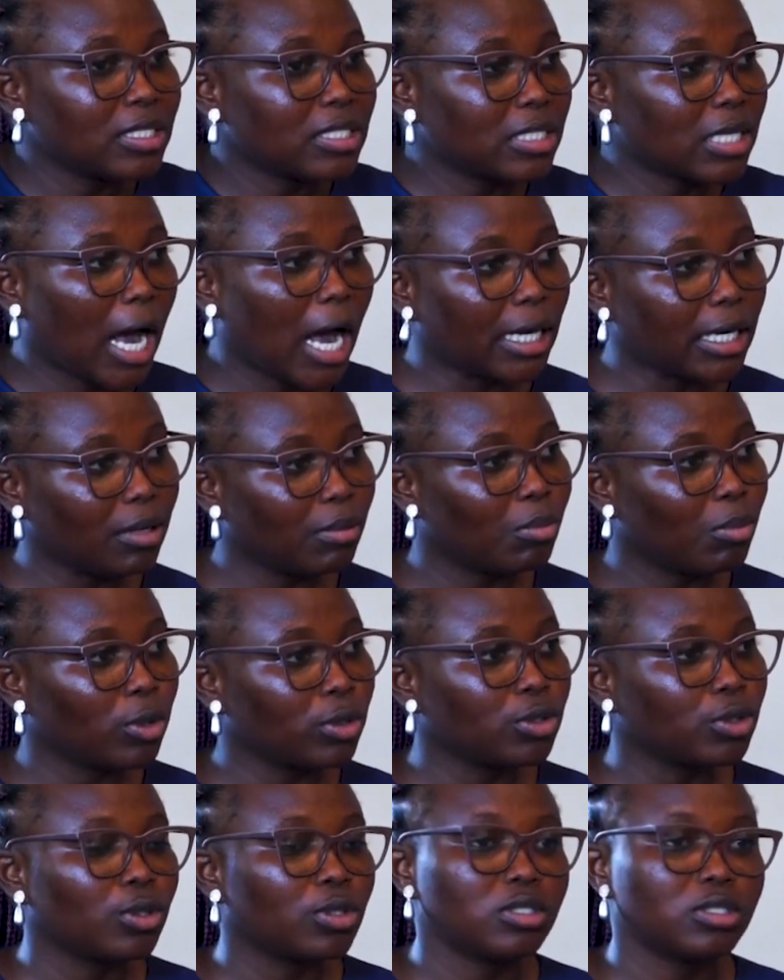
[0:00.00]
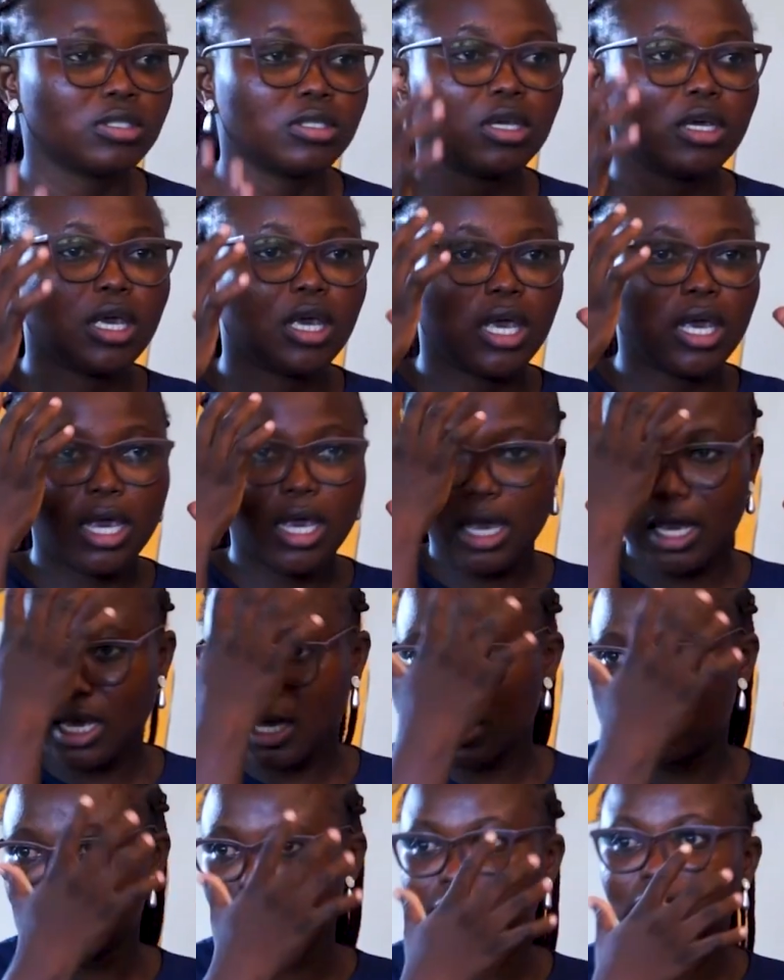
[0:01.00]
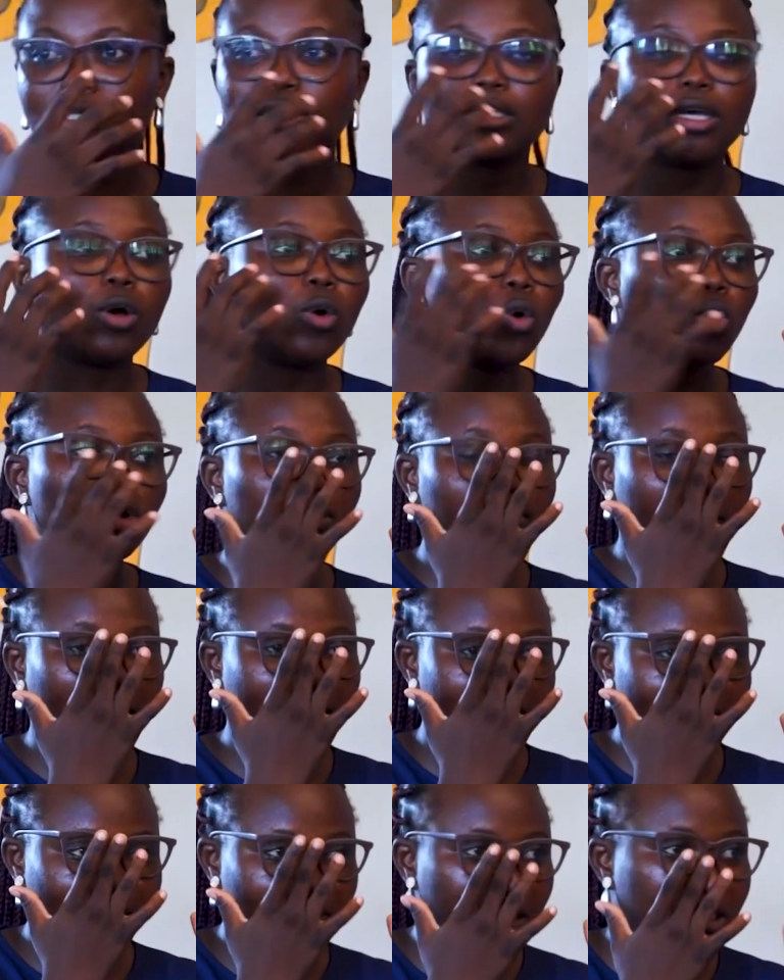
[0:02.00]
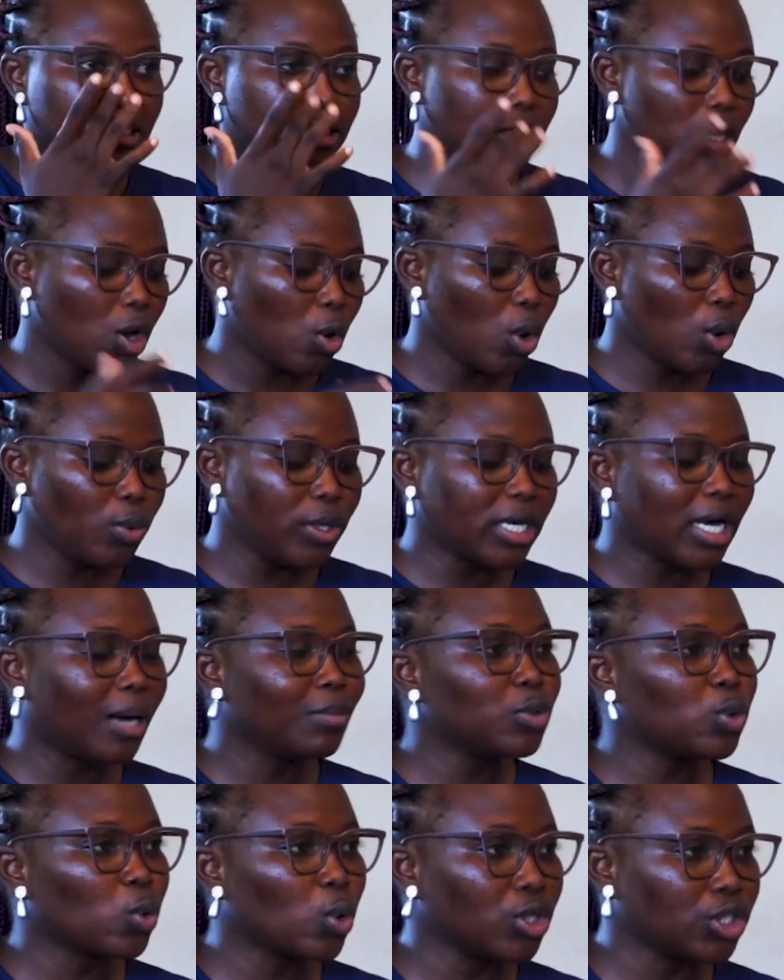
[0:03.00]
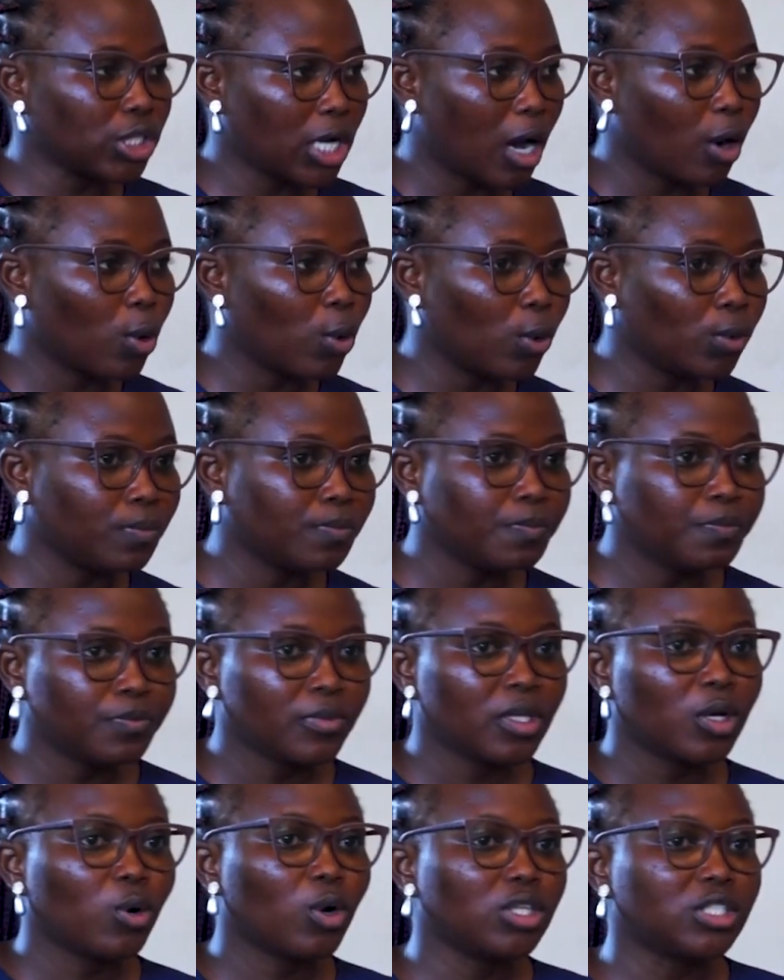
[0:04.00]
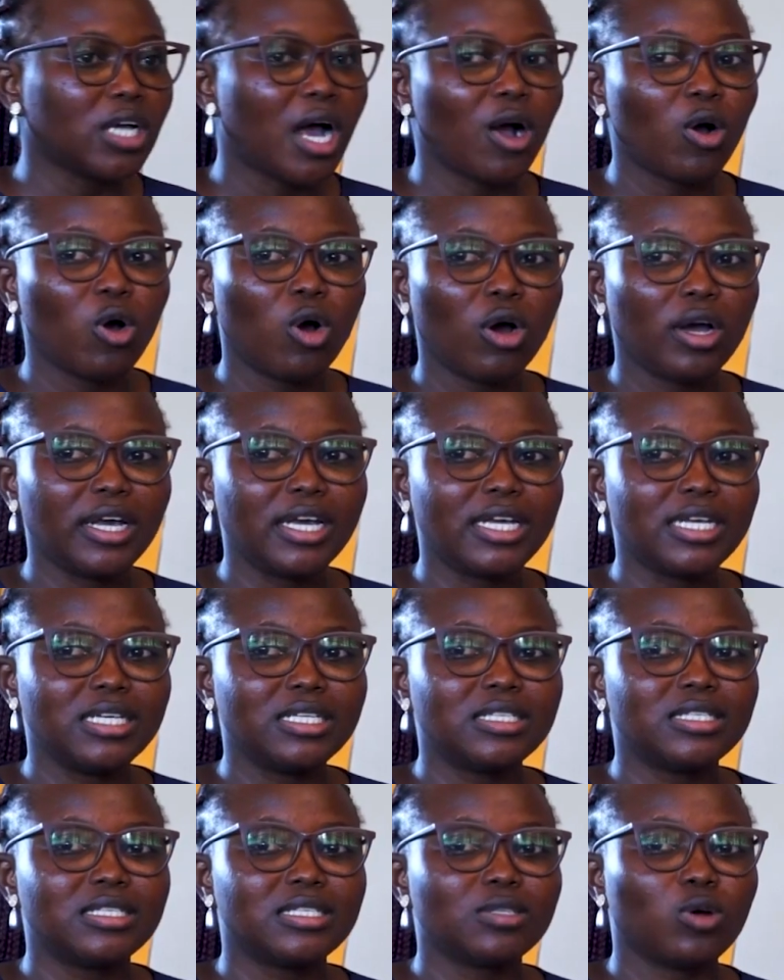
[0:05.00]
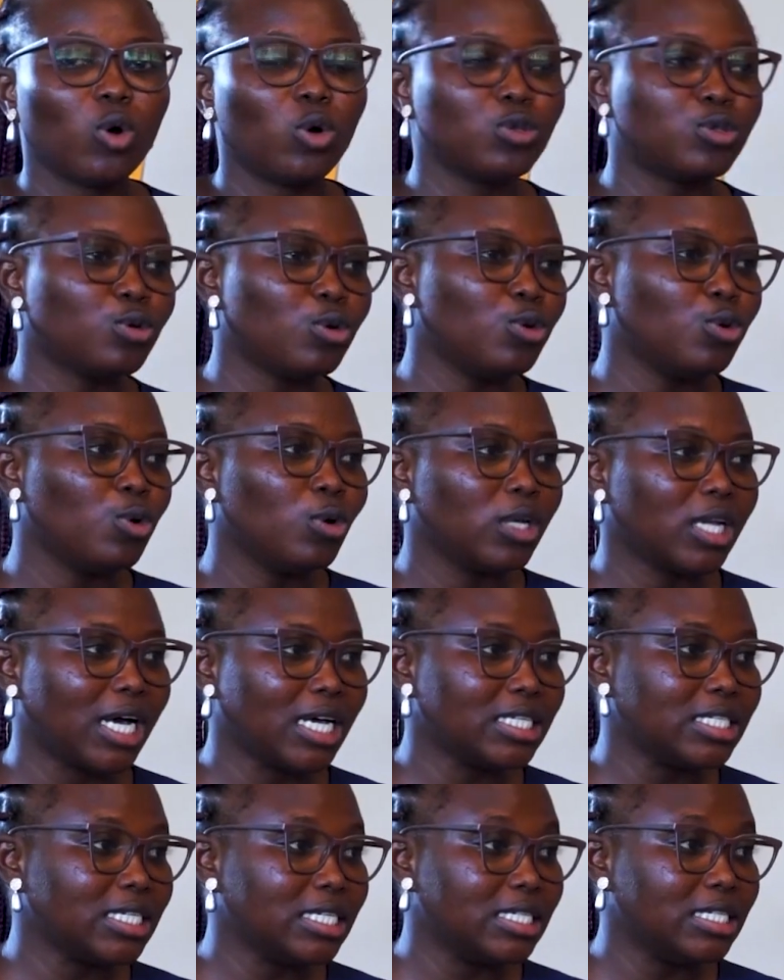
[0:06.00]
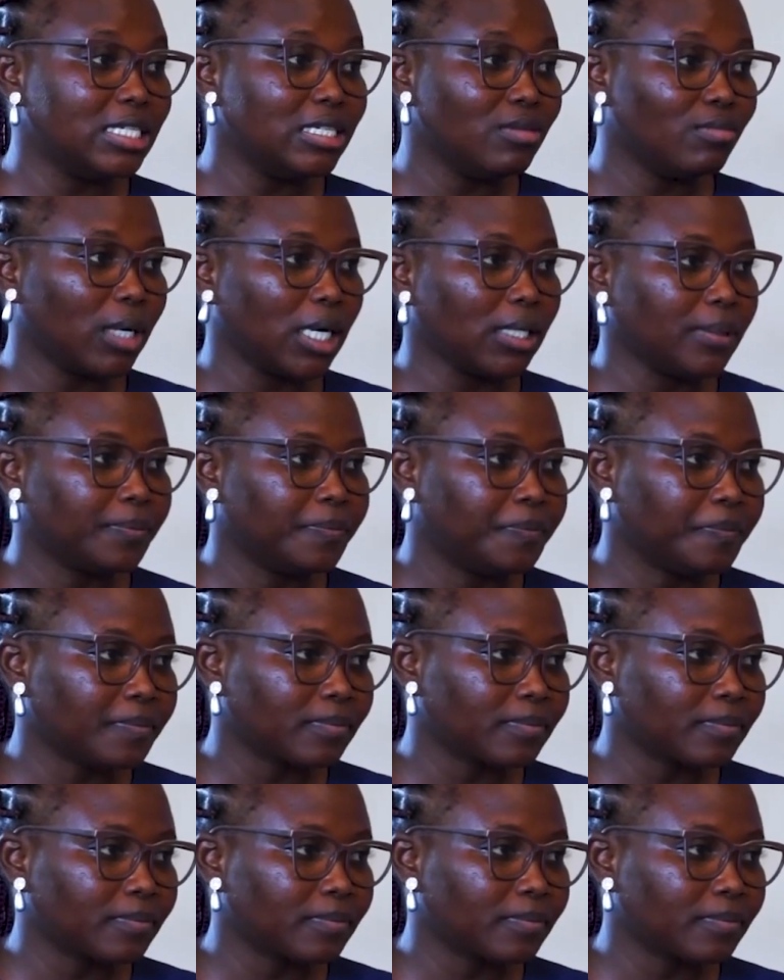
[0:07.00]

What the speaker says: sagging buttocks, and the old man's face. When we come to kwashiorkor, kwashiorkor is also known as edema.